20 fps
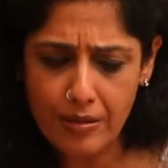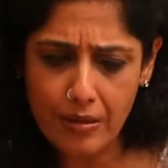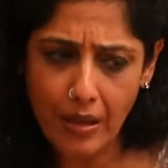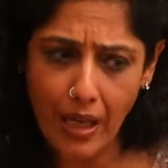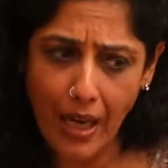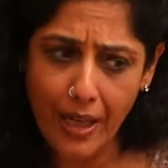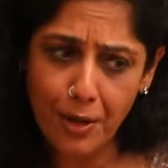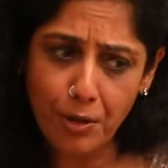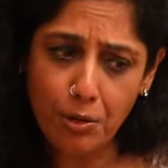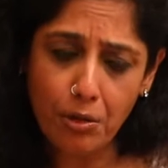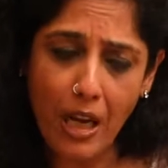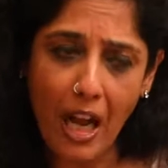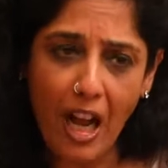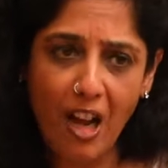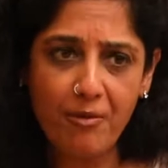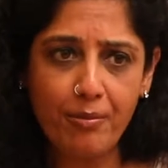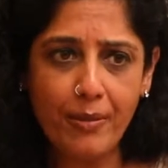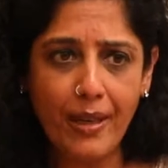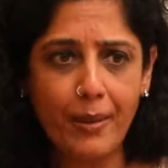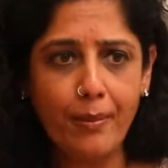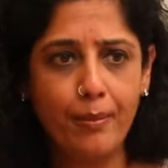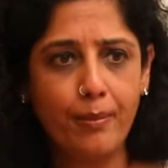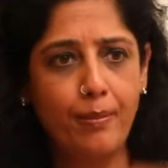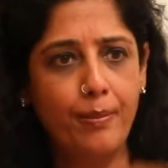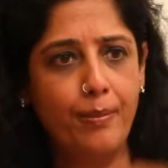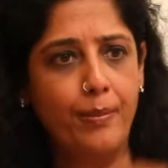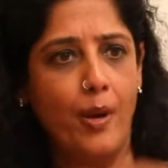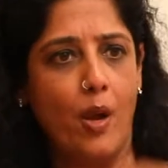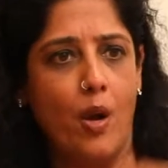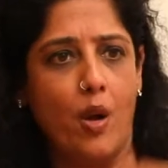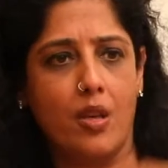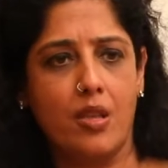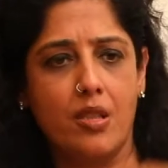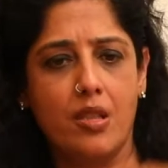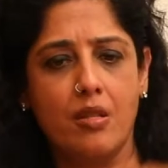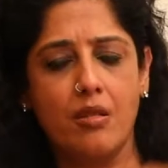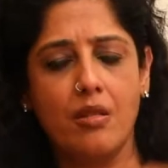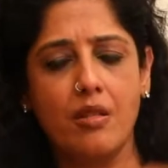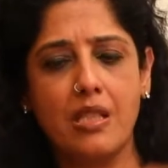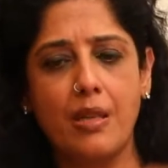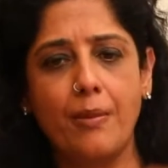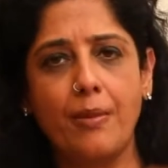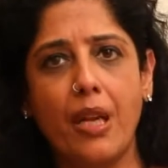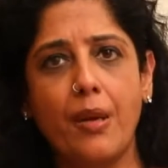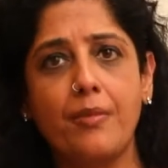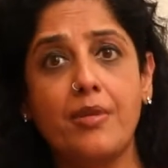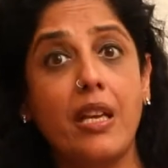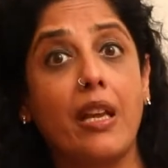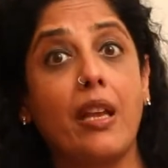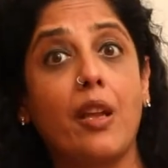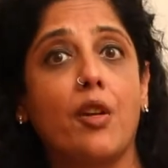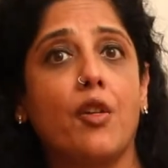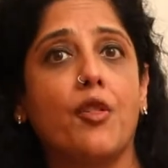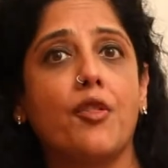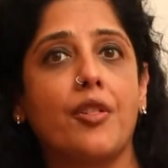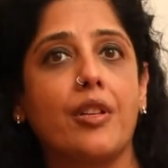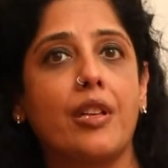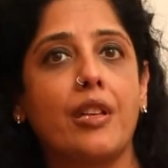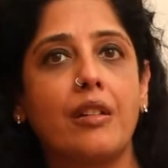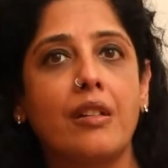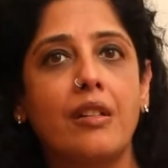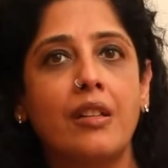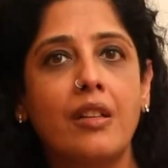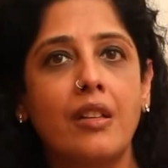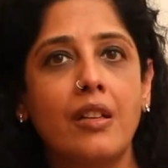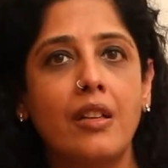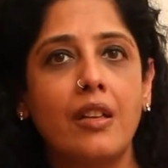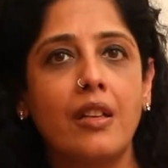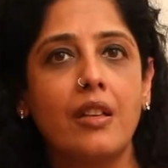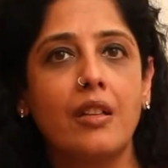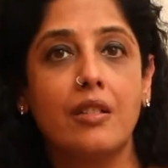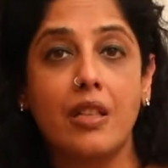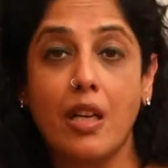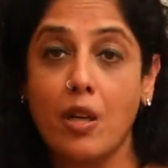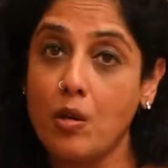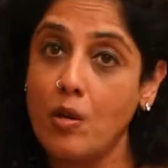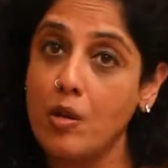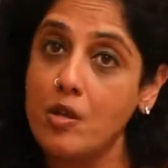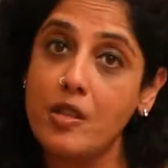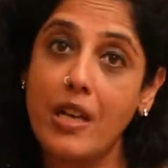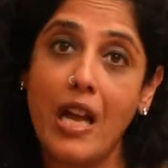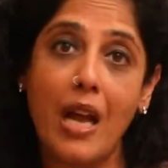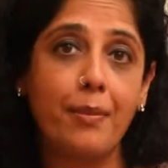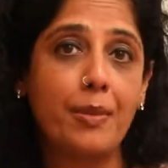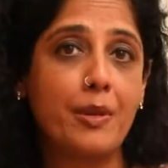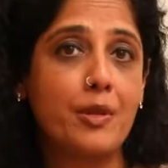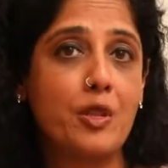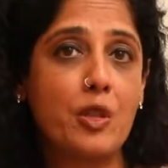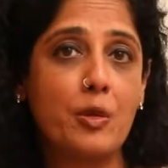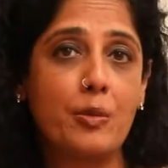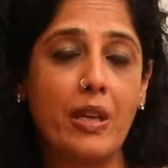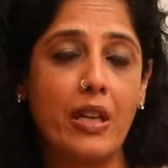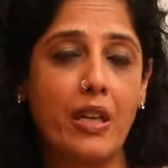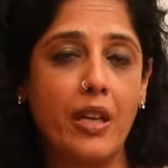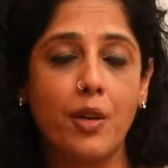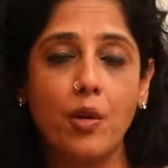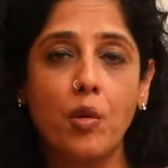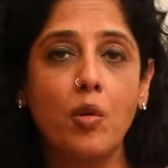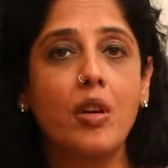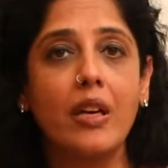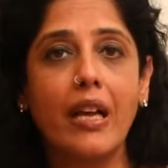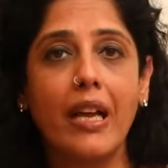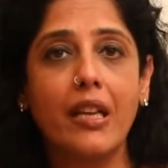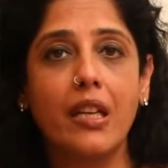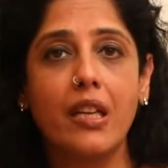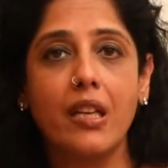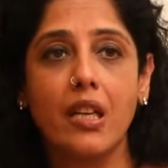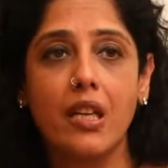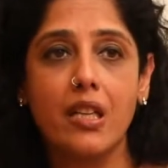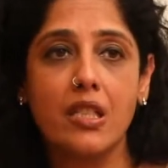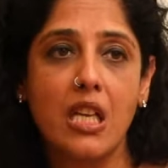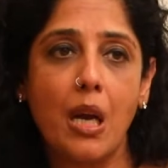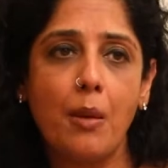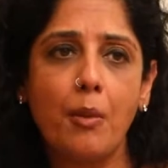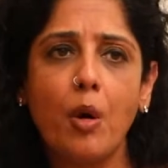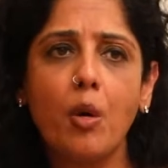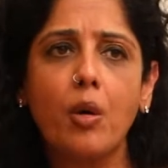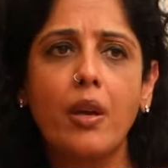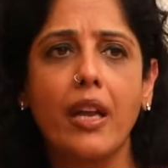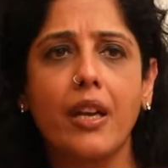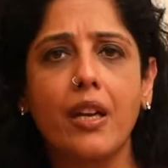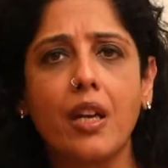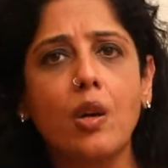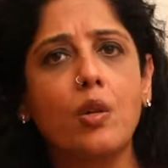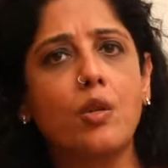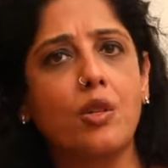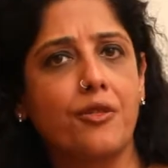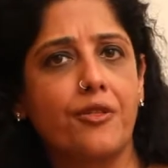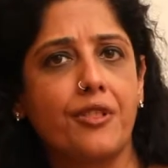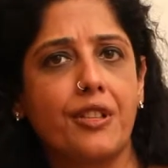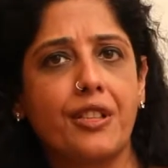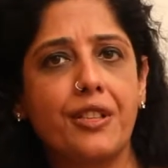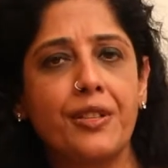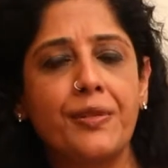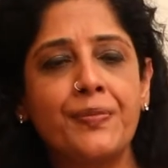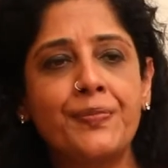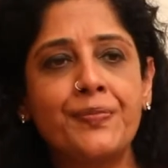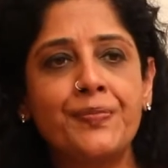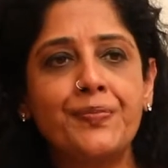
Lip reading: I do have my blocks, sometimes I cannot read. That also happens to me, and I don't like it. I somehow get out of it.